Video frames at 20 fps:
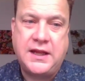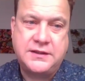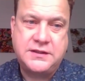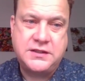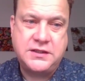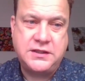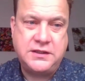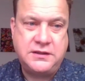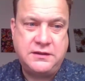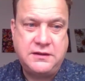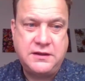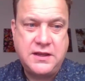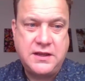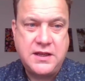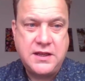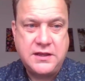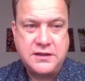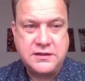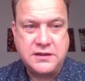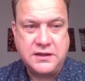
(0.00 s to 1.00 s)
to
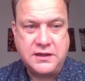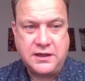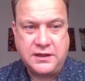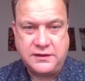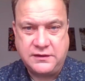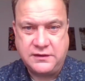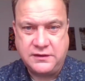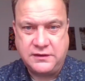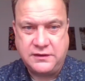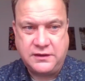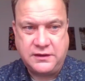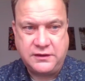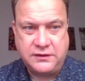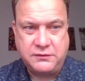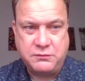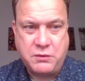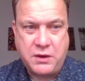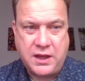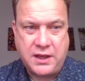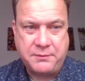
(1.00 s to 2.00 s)
London
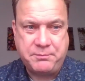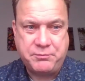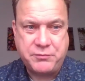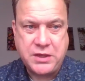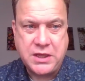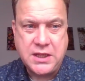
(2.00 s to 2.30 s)
as well.